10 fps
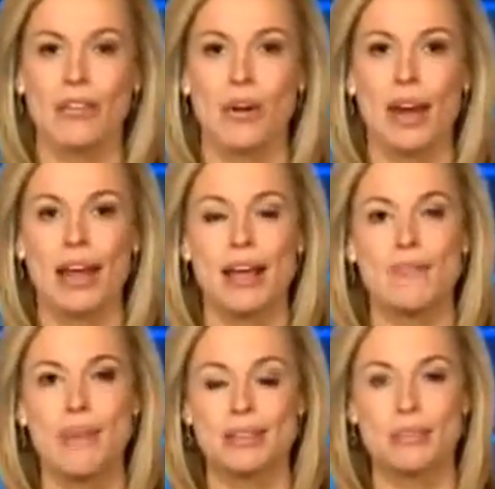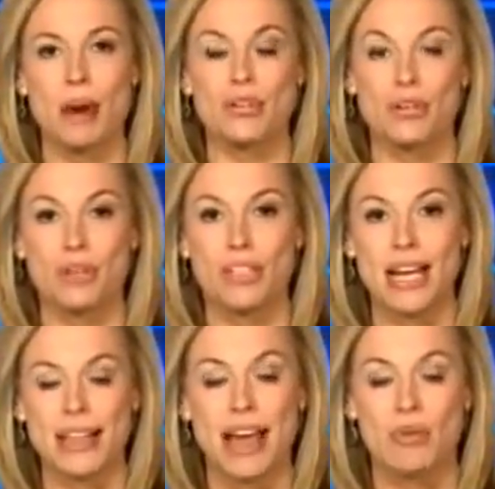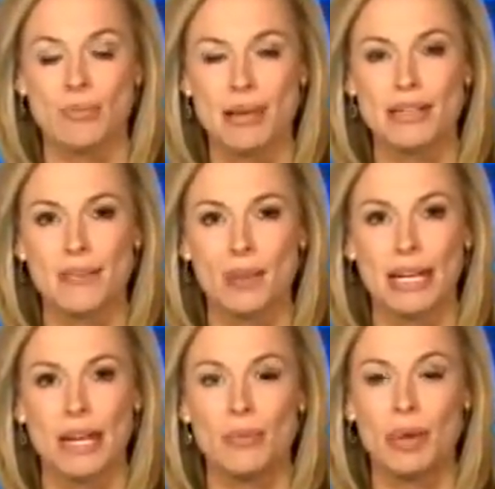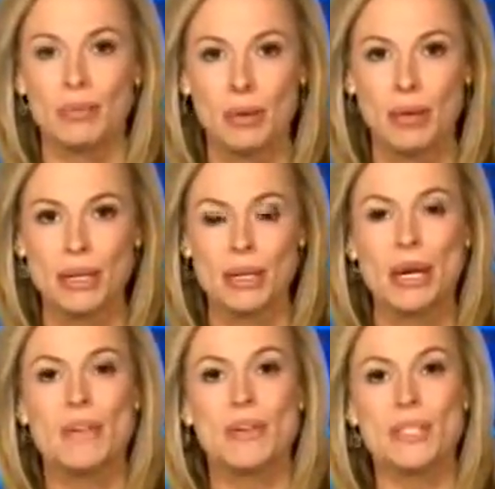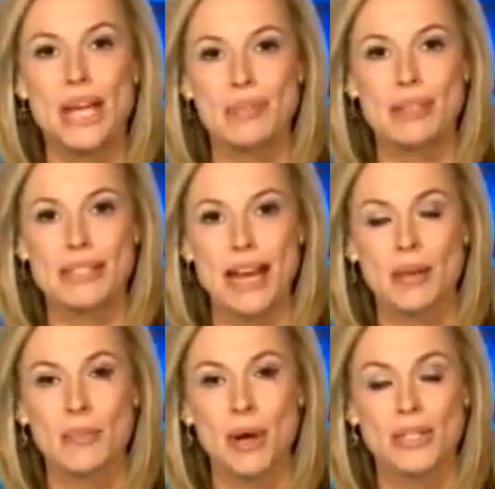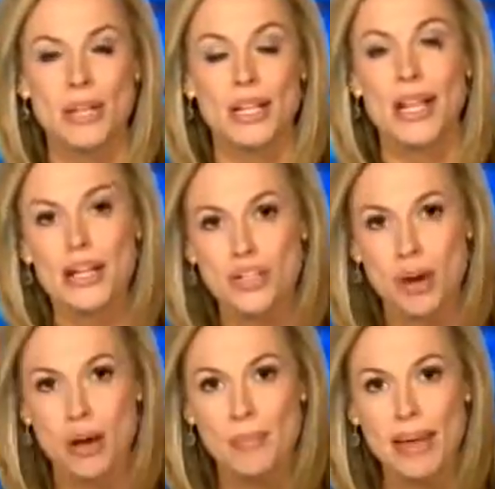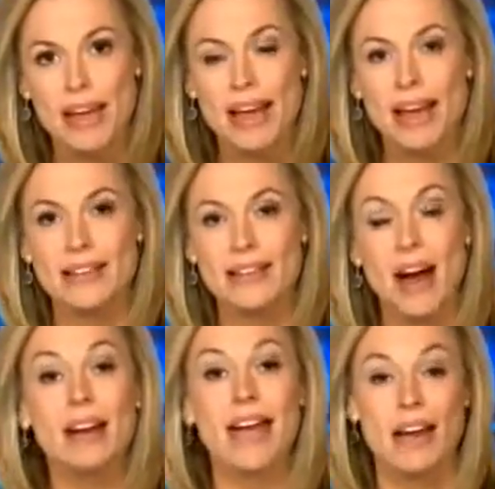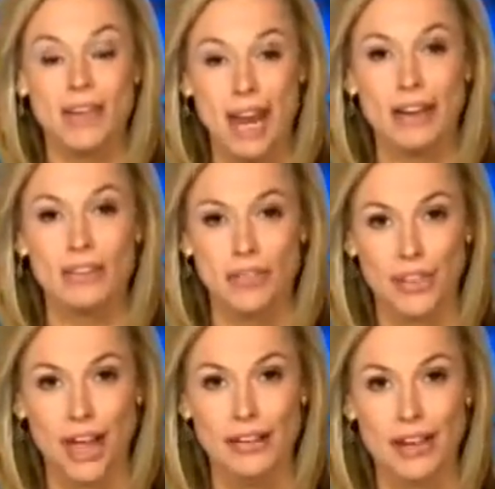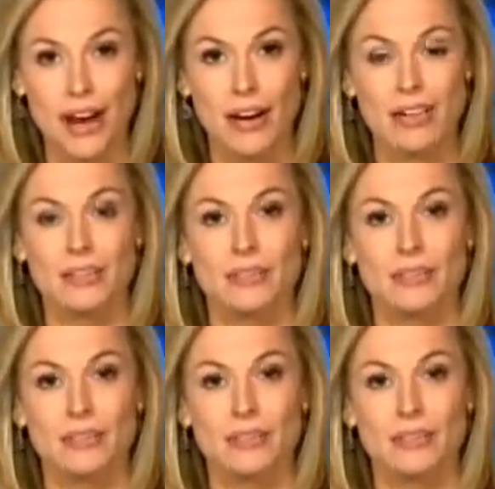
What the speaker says: for a Muslim registry, saying that would be something he would implement. The statement saying President-elect Trump has not advocated for that. Aaron?